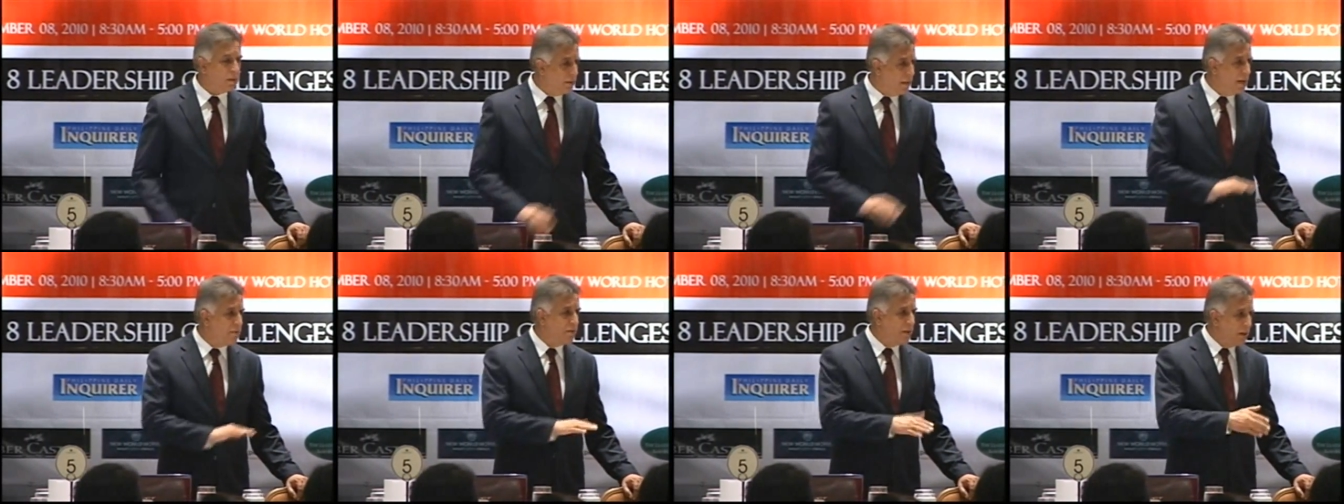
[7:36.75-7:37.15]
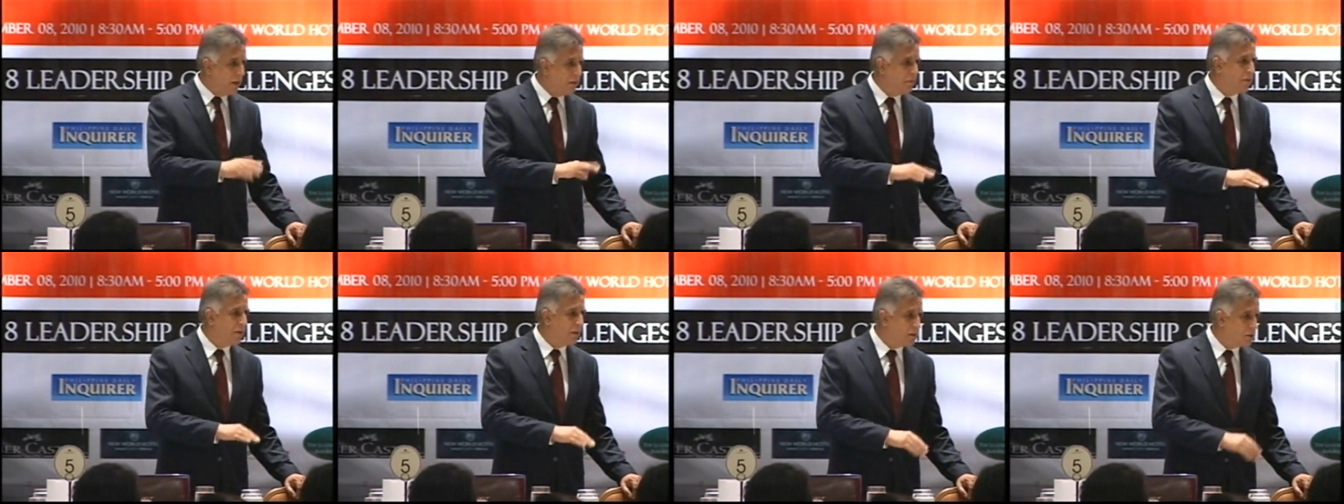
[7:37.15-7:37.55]
Never,
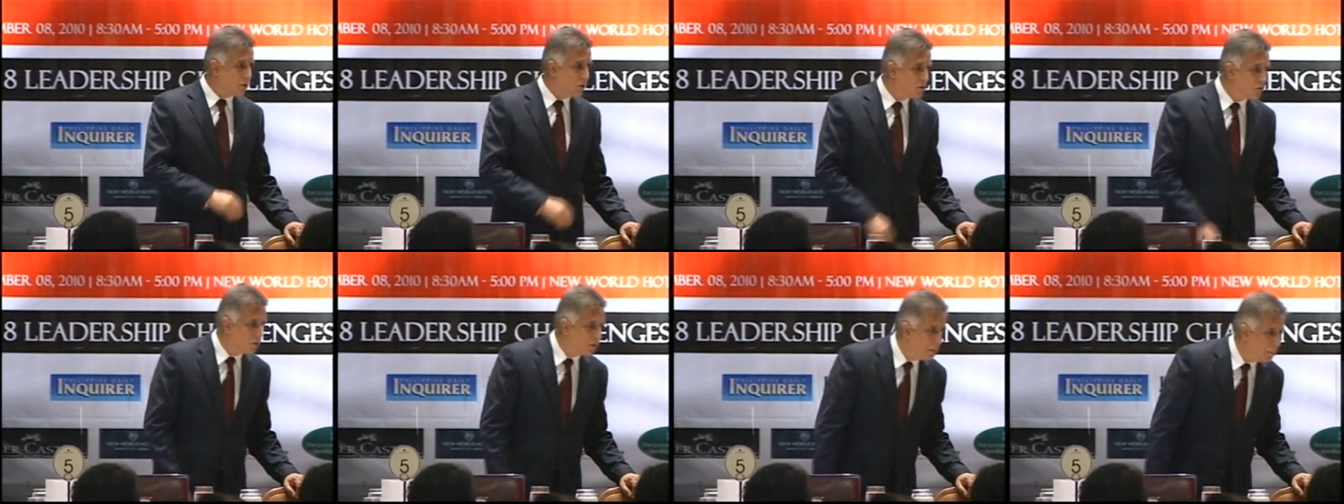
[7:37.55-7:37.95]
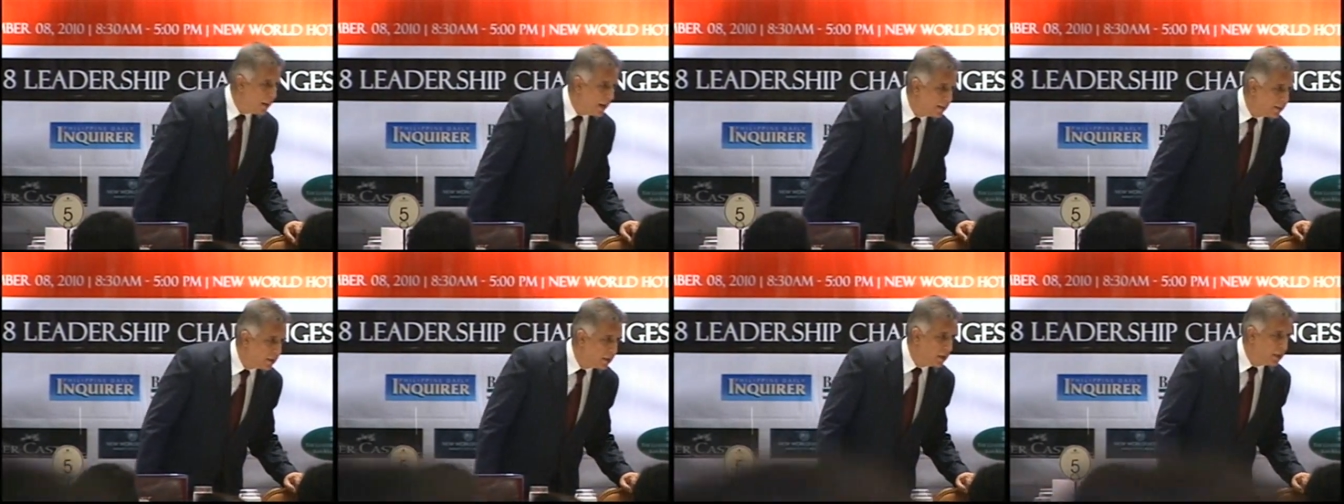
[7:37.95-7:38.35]
ever is also
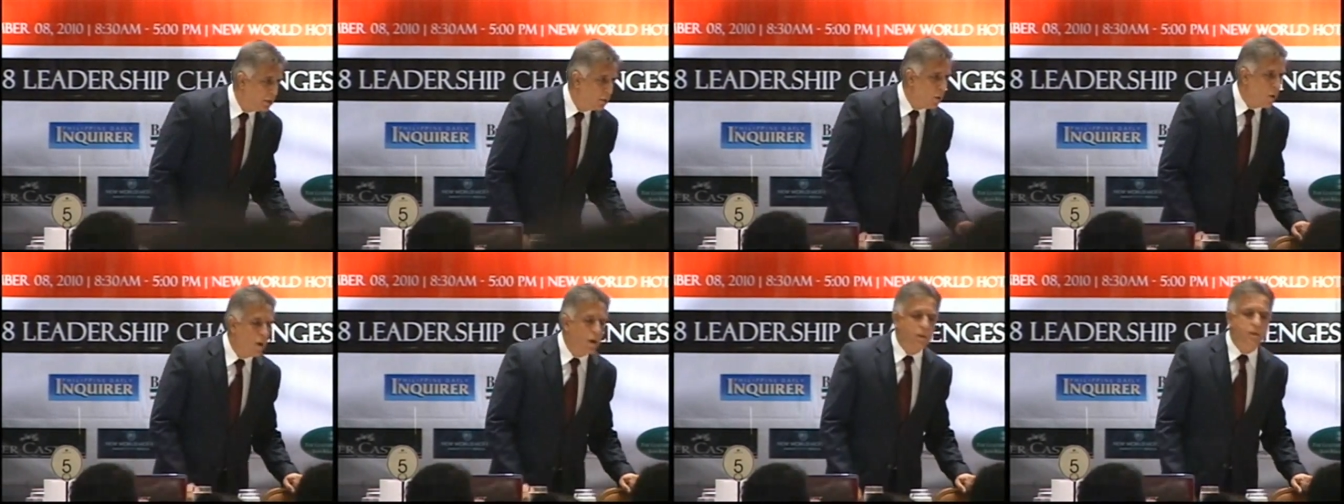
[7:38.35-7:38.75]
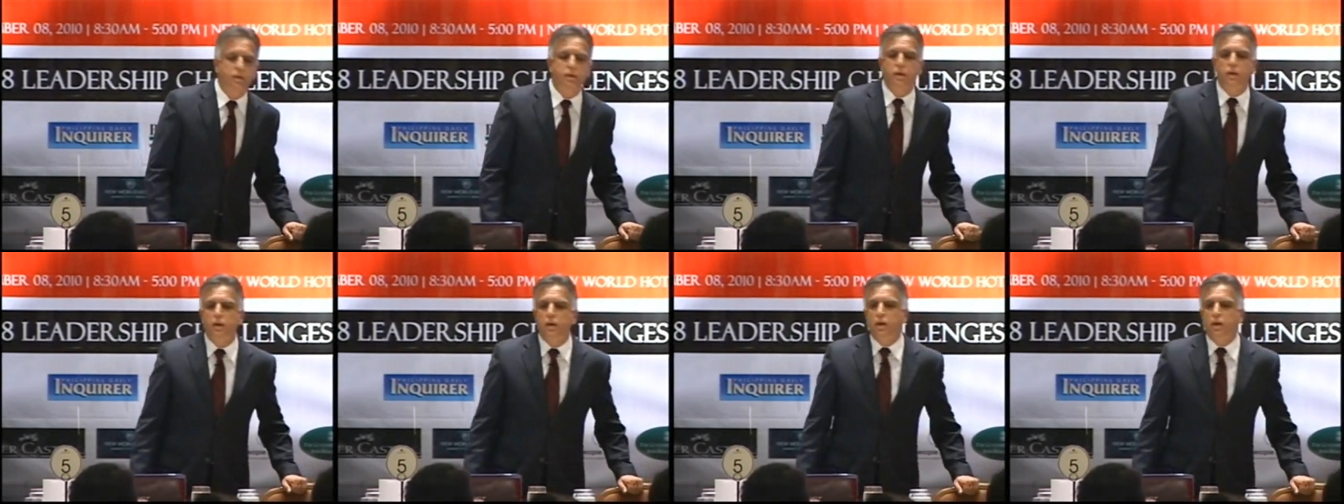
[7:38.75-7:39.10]
grammatically wrong.